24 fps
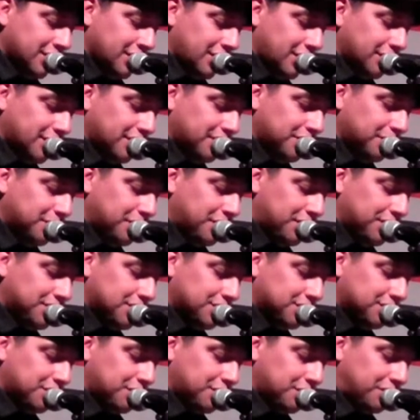another
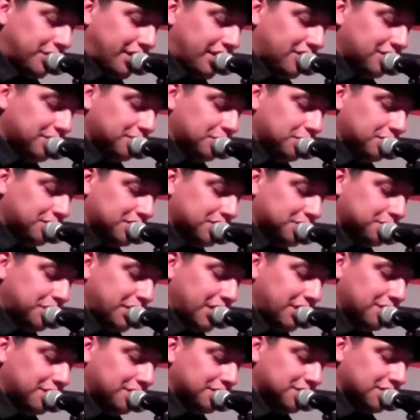bunch with round bluish
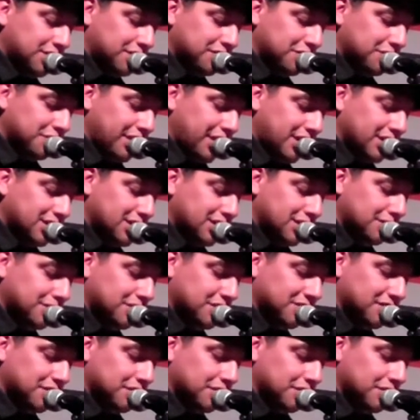petals that reminded him
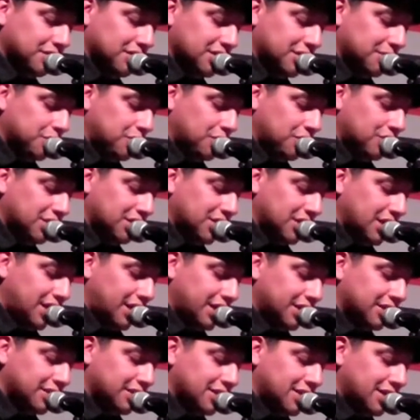of early morning
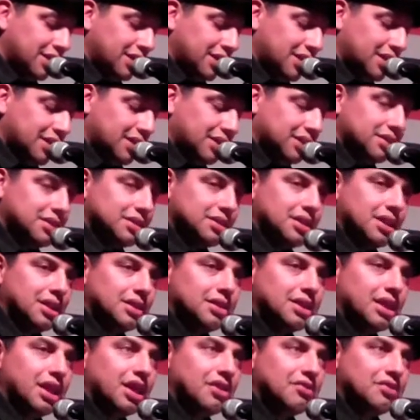light, this
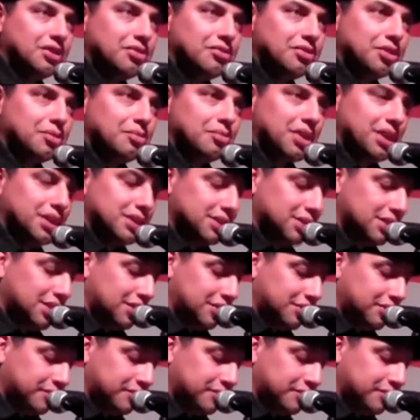scent heavy with musk.